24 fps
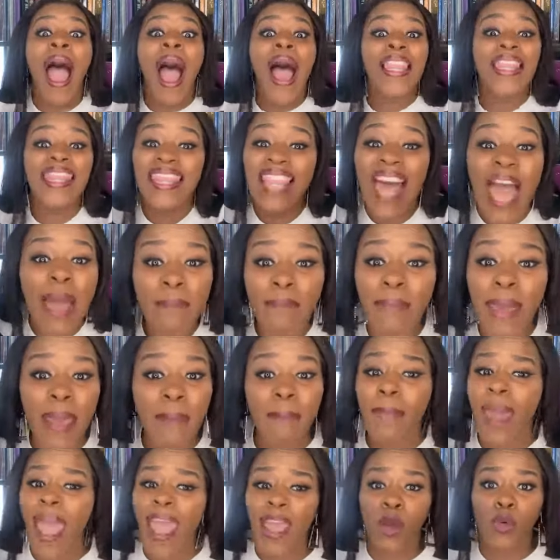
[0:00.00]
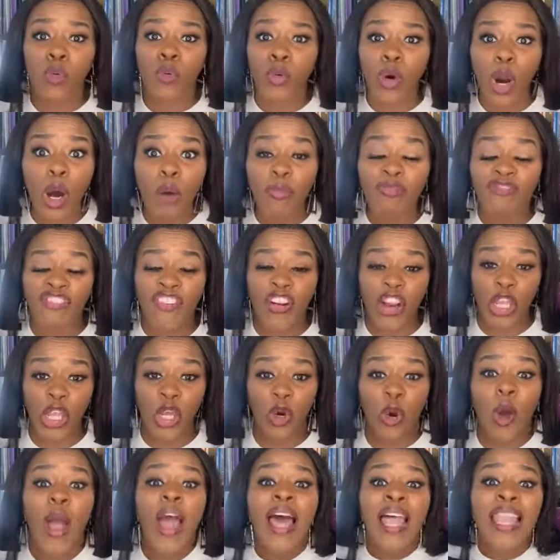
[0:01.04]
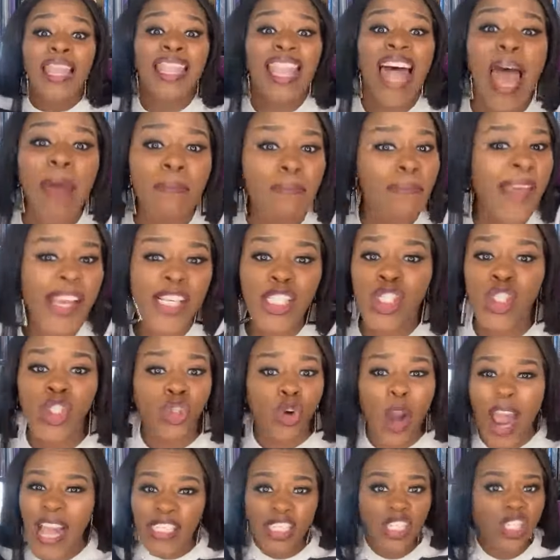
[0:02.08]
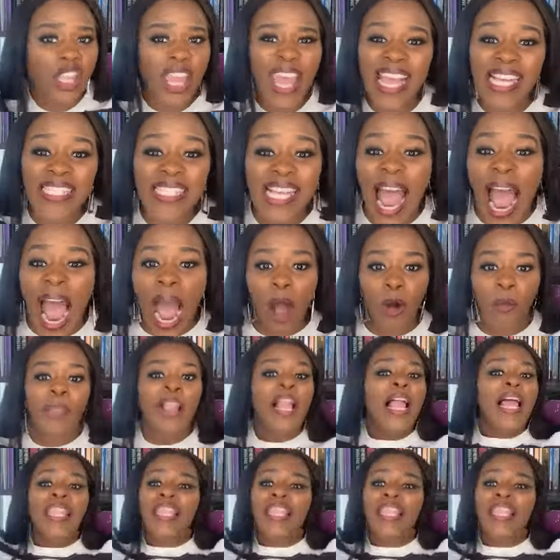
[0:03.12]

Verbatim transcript: Let me make room for you. Let me stretch stretch things out.